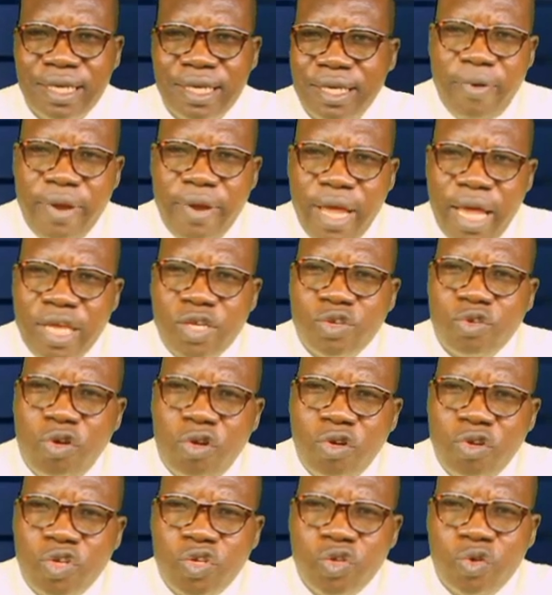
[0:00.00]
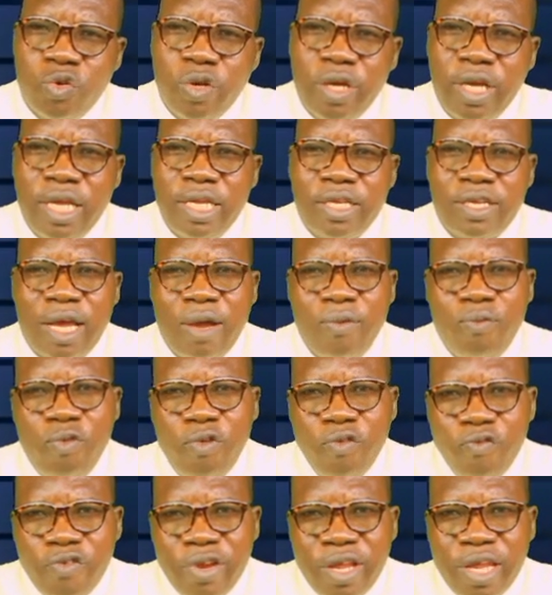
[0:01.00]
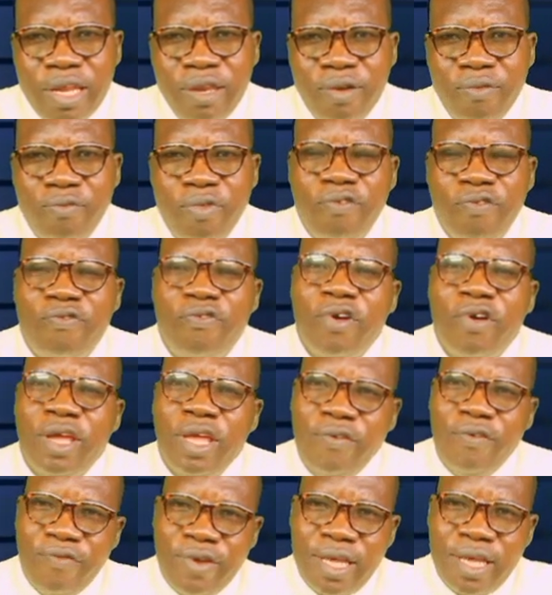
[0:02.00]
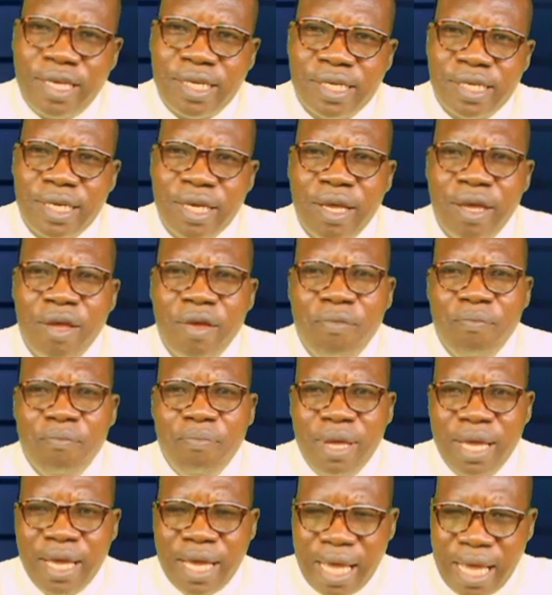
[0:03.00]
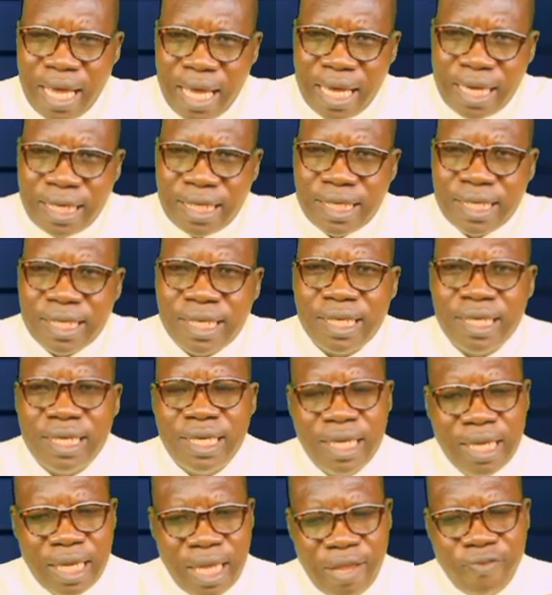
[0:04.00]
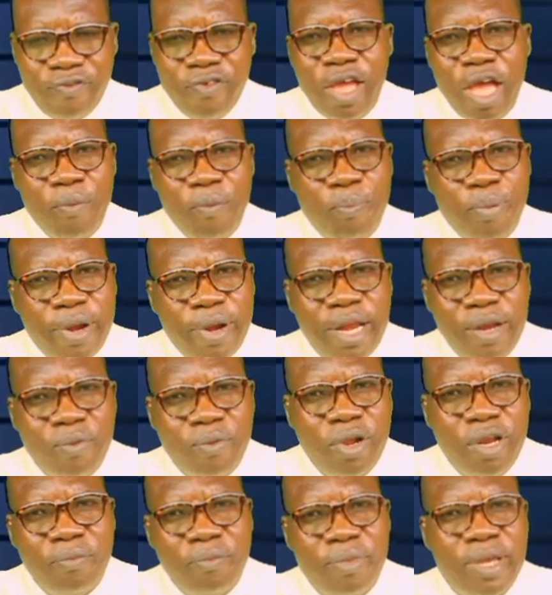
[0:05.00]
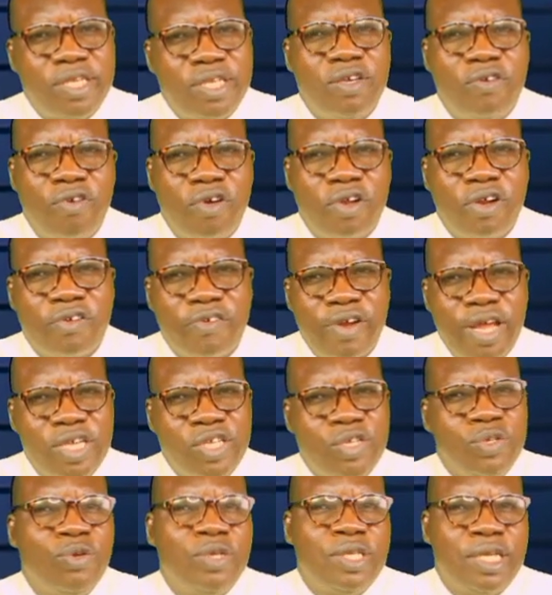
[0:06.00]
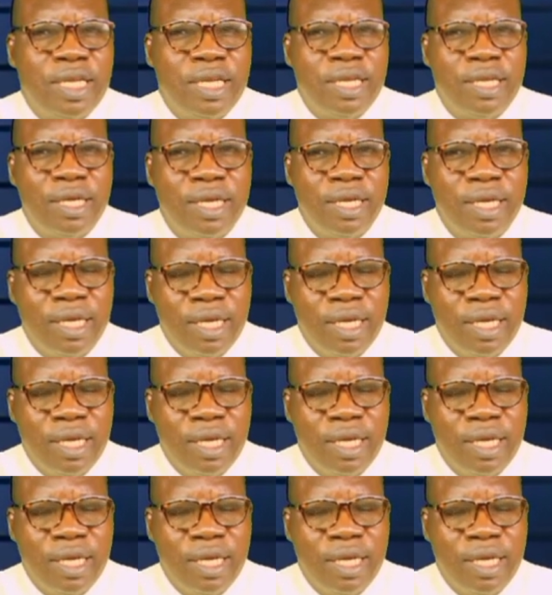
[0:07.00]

Prayer is also interwoven with forgiveness because if you are praying what the mercy of God, Christ noted,